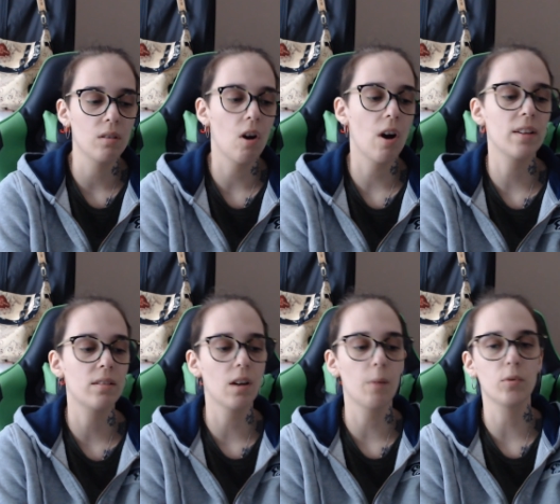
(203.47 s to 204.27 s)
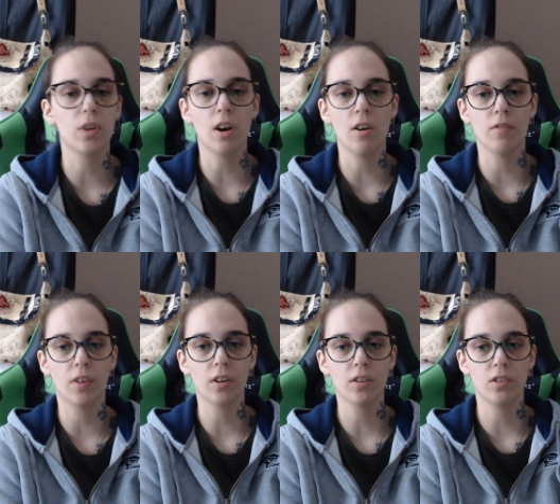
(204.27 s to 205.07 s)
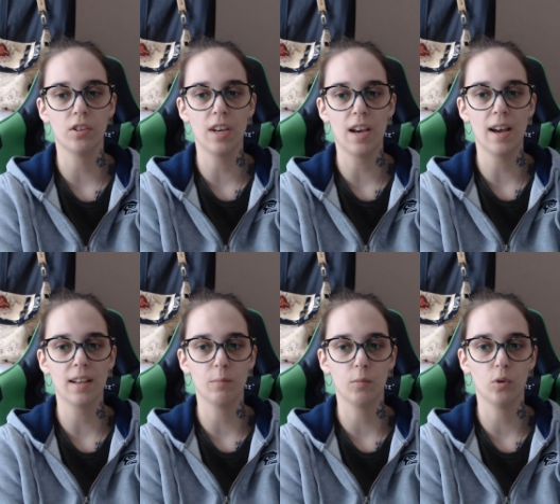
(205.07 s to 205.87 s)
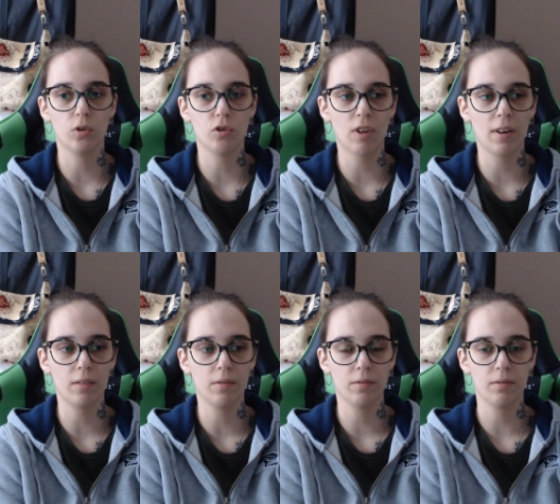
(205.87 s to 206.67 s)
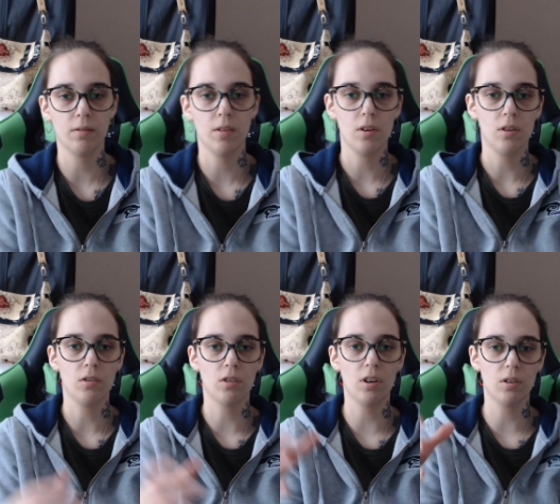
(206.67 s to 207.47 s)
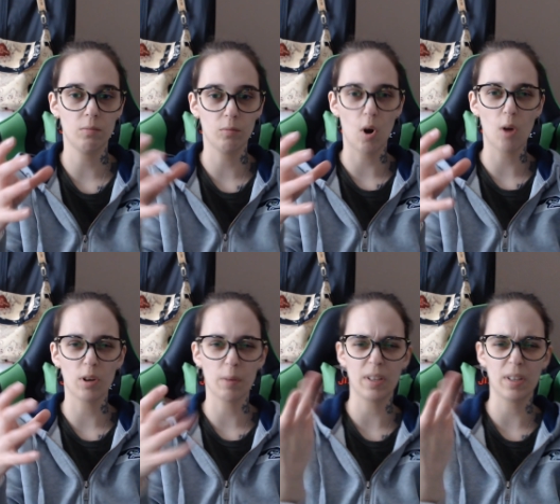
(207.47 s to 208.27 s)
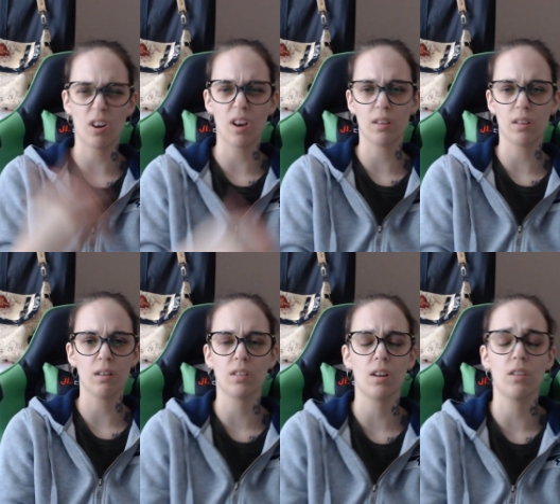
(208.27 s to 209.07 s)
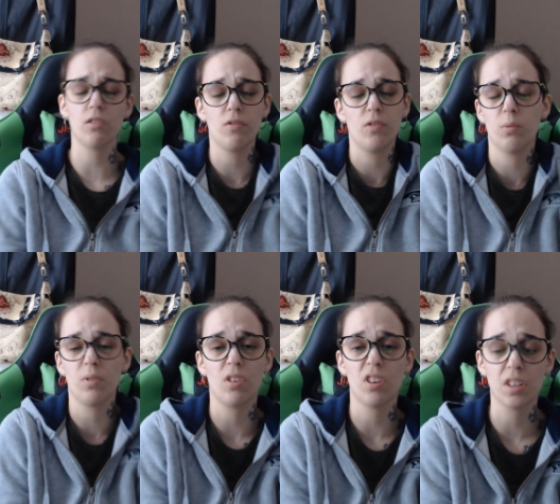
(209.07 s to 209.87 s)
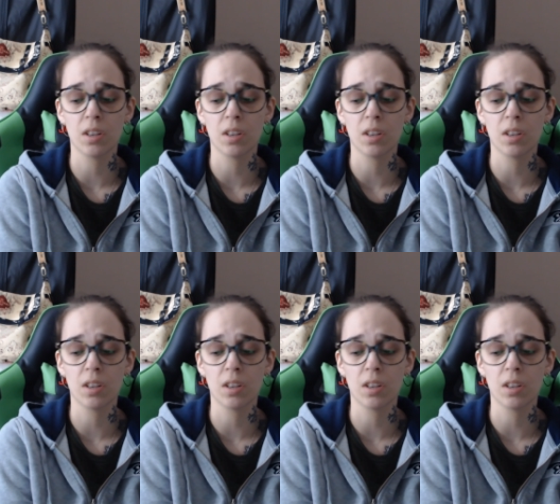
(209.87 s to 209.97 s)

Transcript: I've doubled it over so that it has more strength, so it will hold it a bit tighter. I don't know, I just thought it was a good idea.